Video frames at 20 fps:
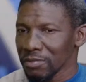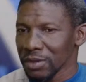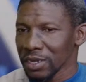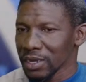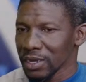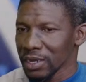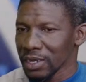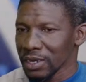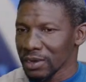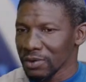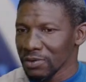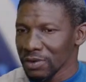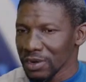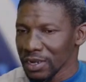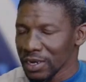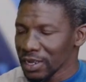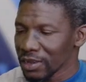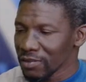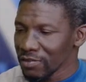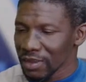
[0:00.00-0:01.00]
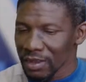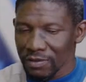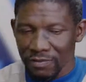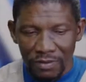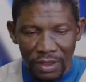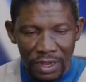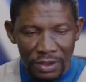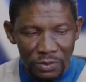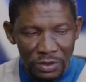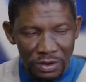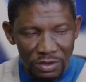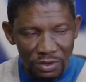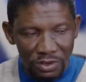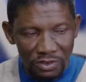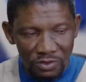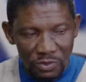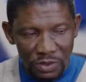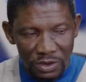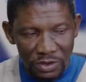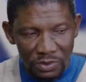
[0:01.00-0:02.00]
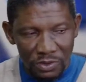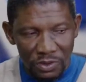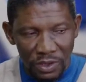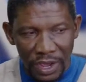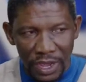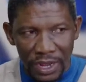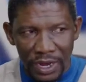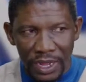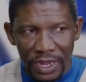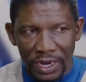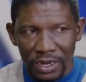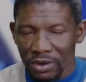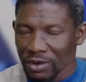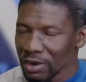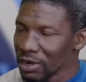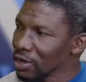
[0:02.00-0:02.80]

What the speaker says: But nonetheless, if I would just want to highlight